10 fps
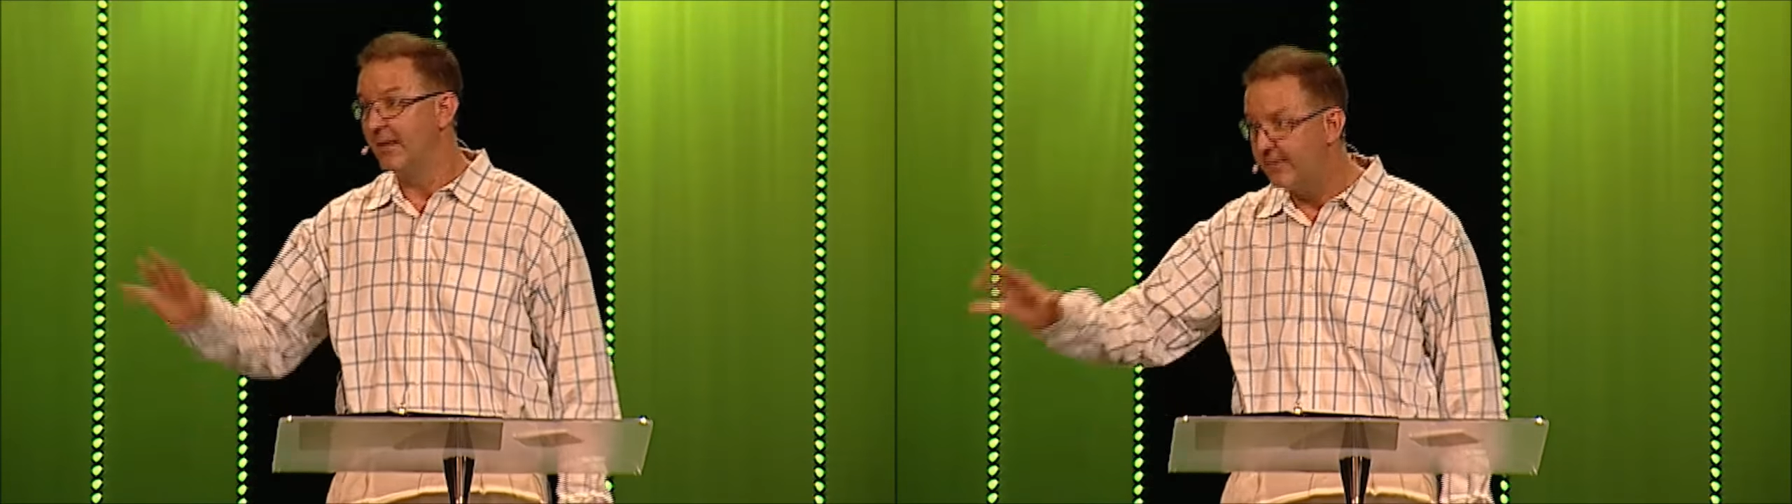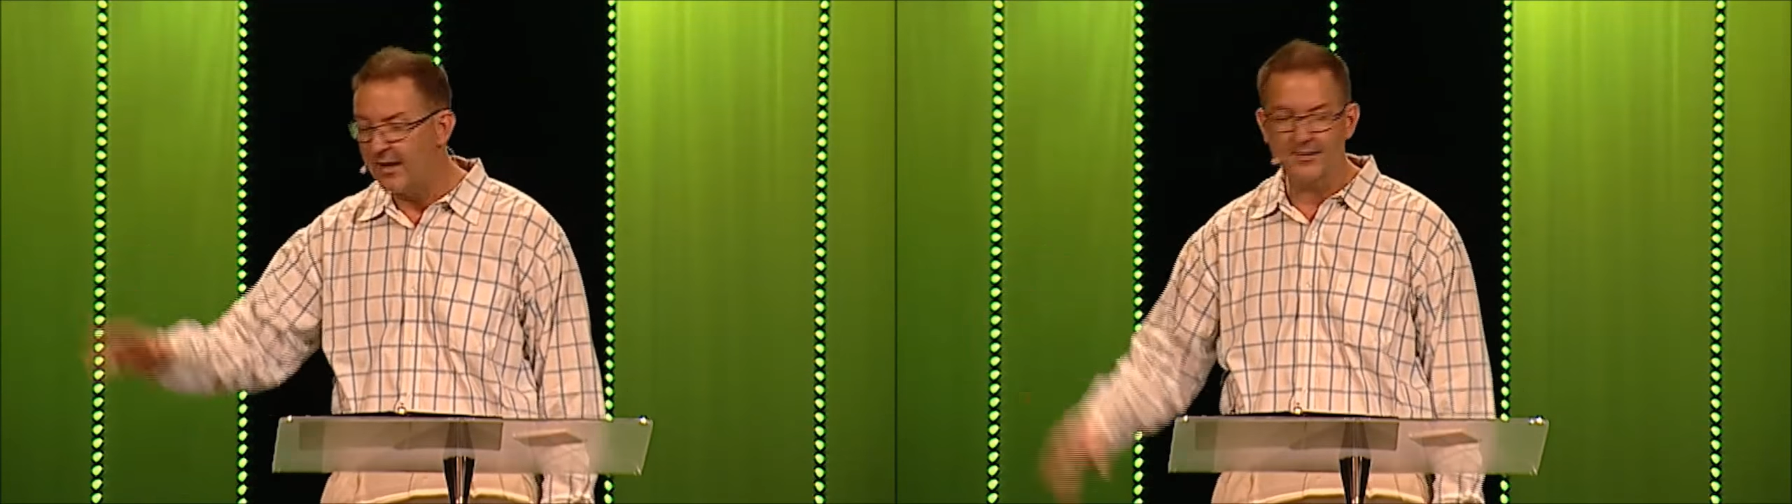
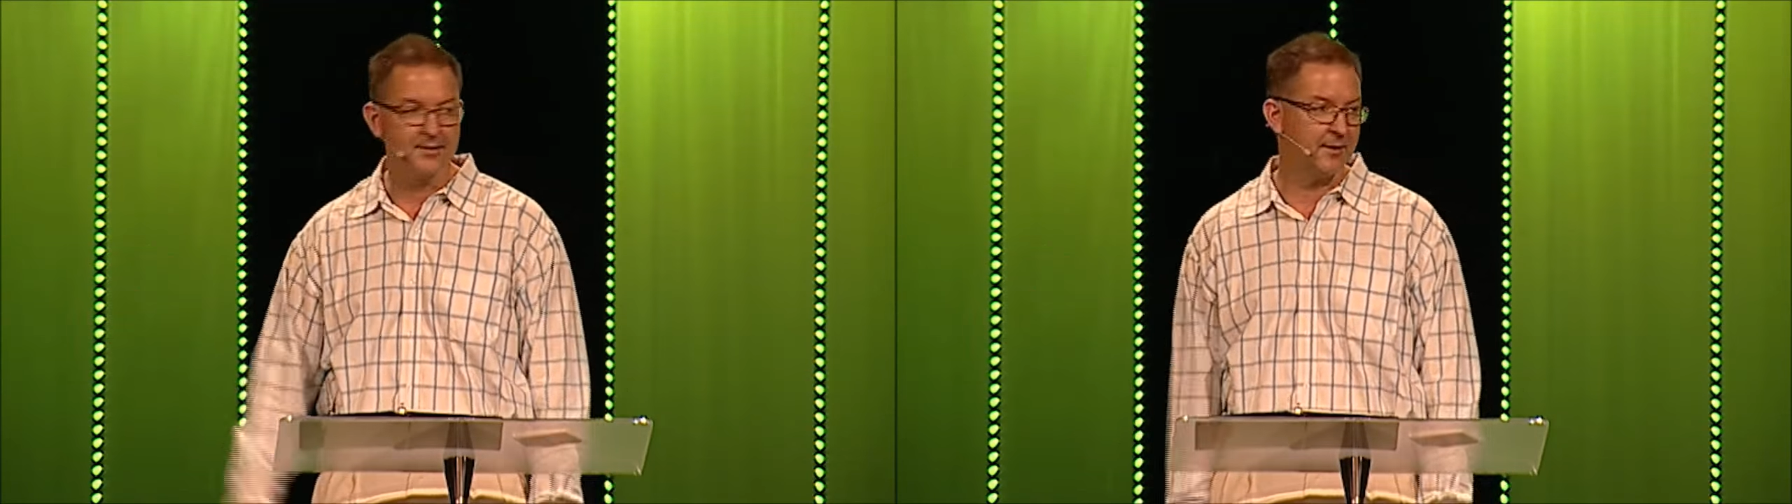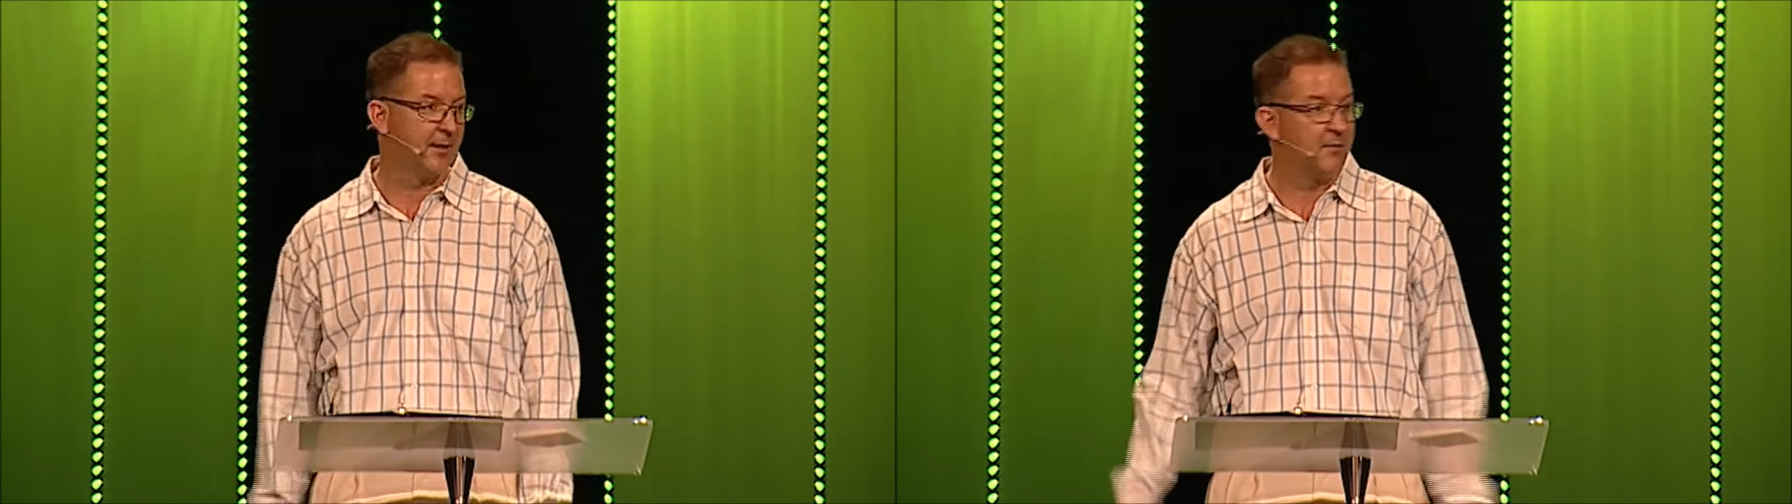That
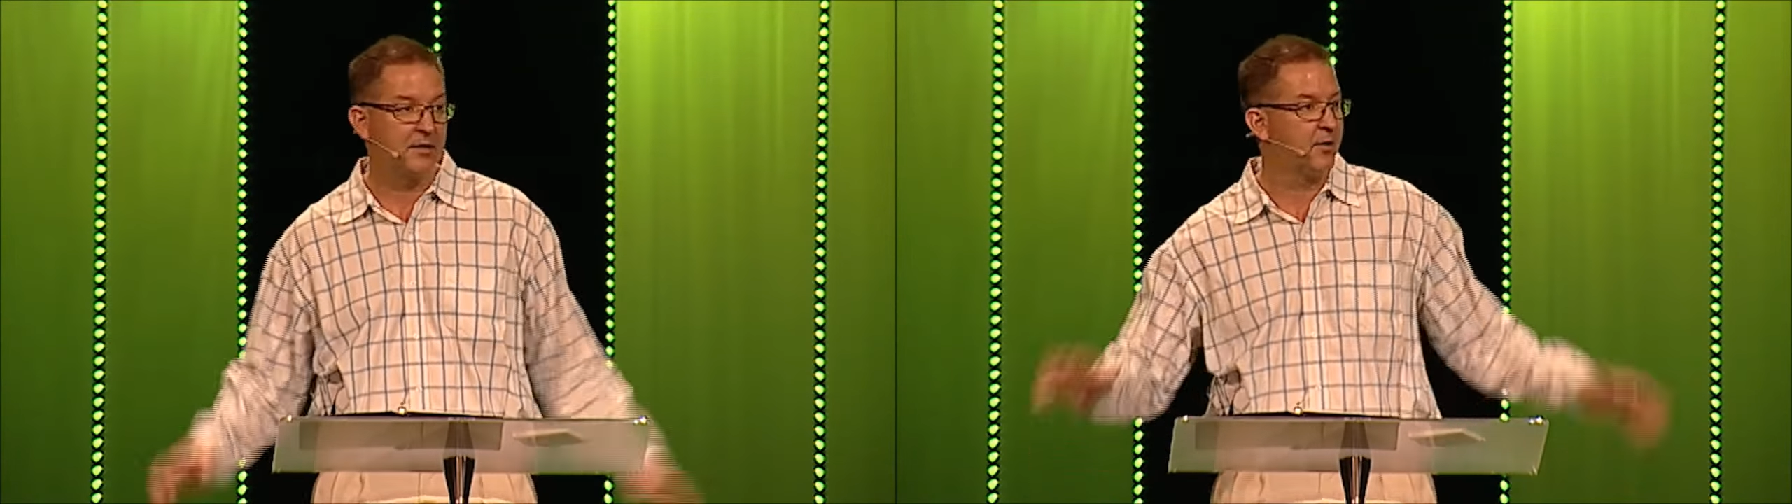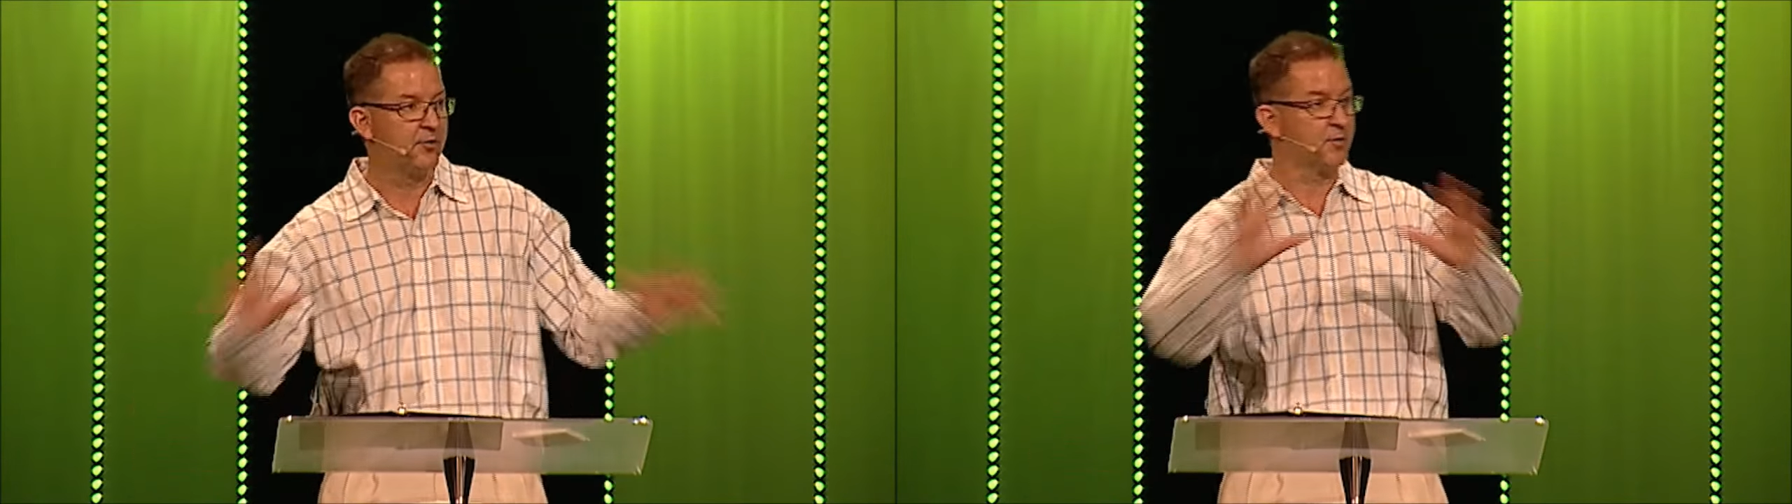said, let me
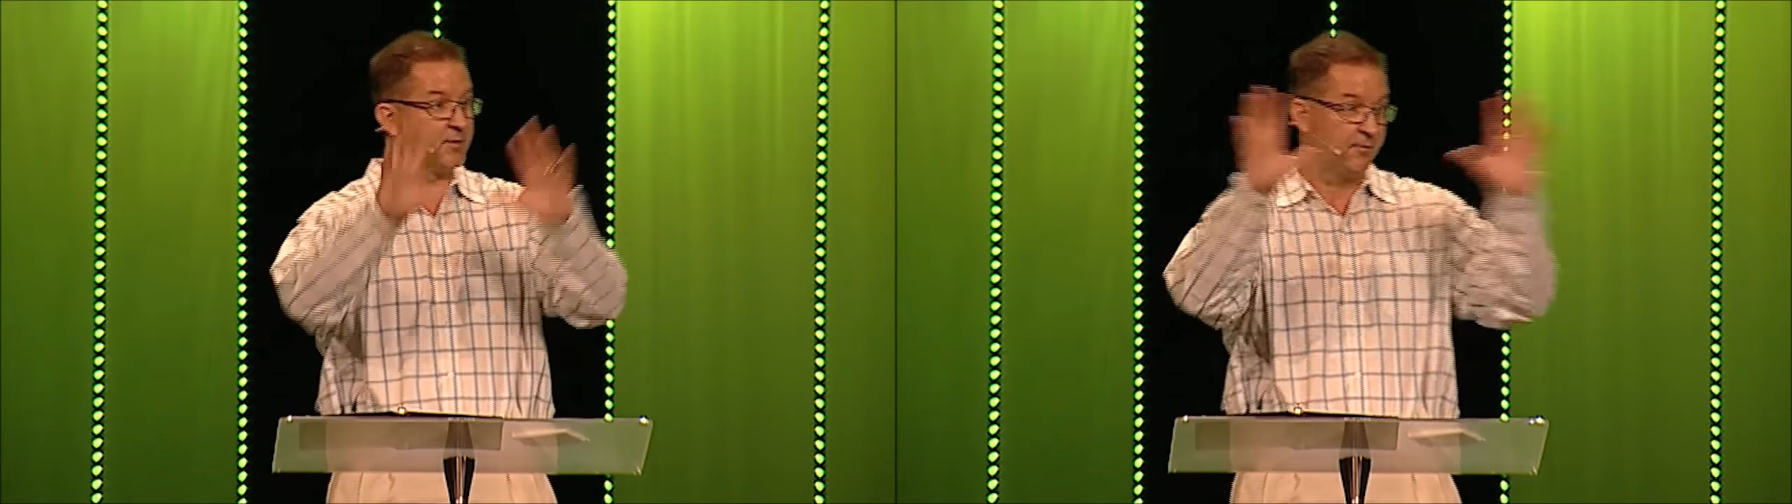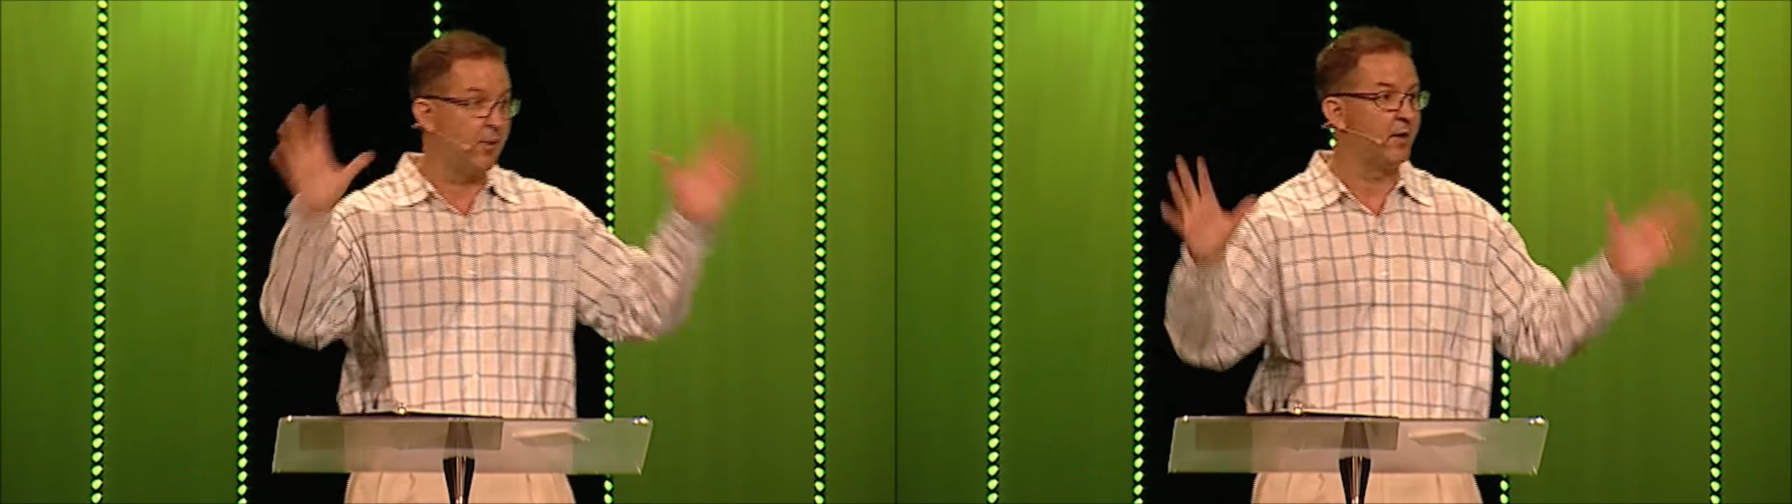close with
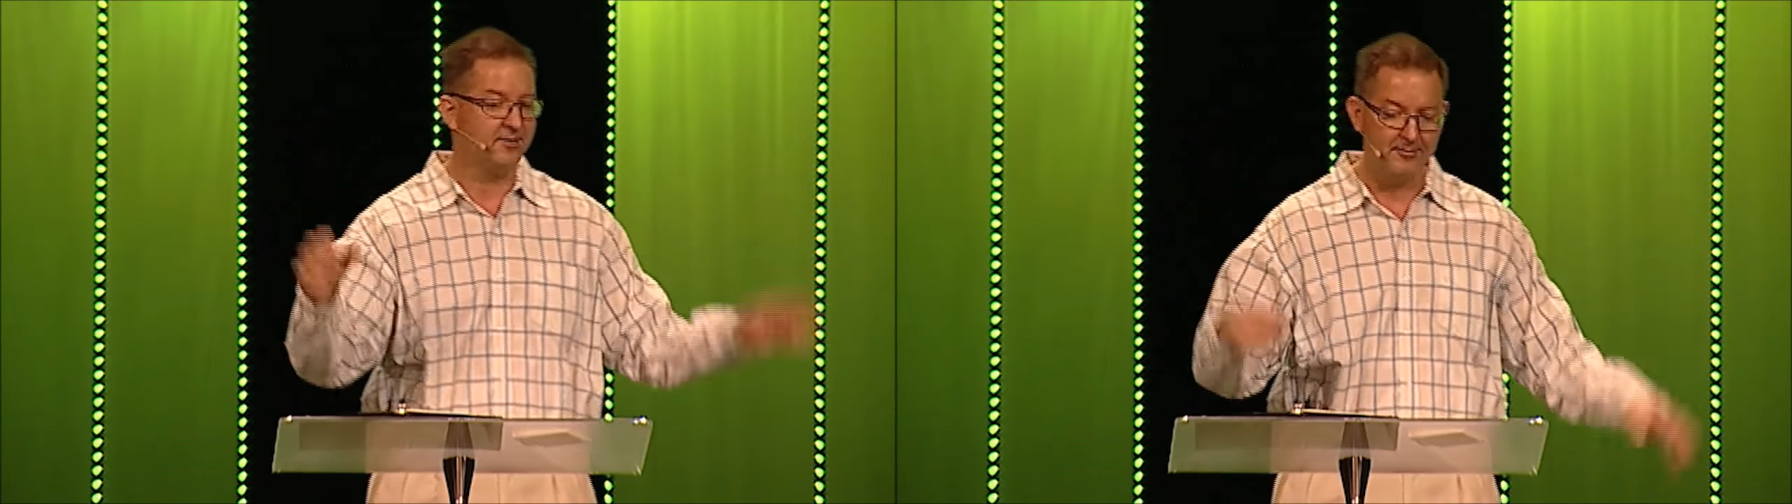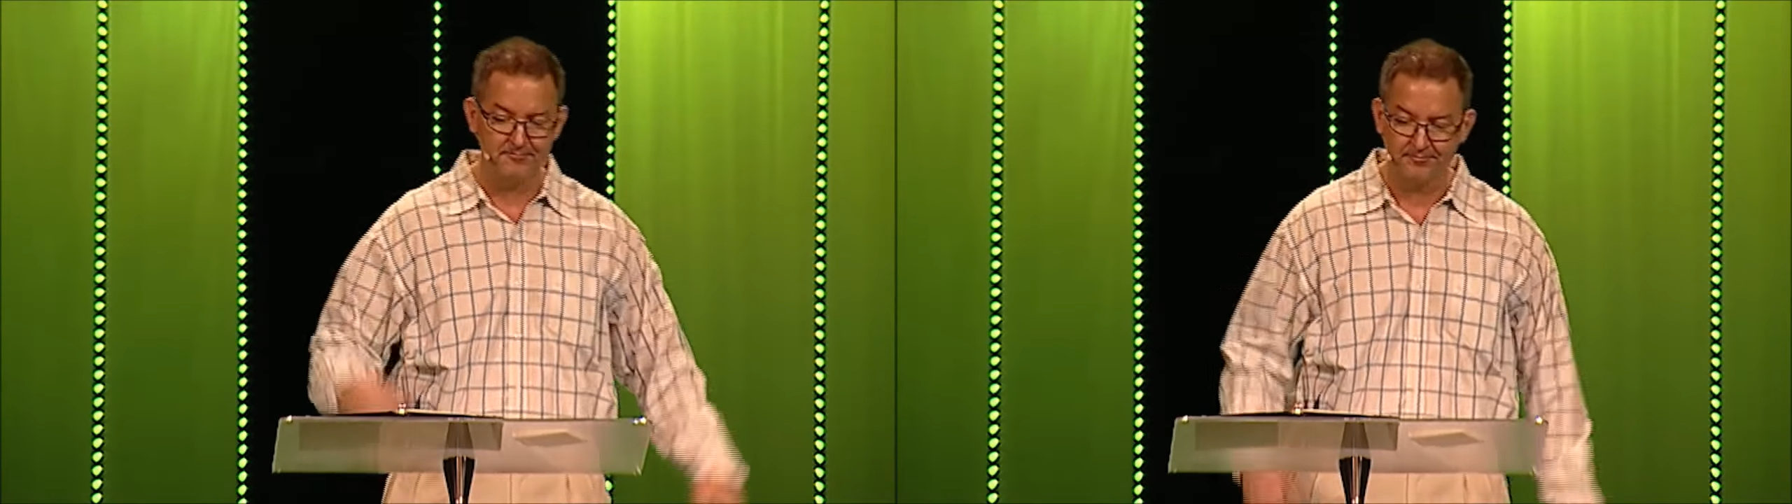some thoughts here.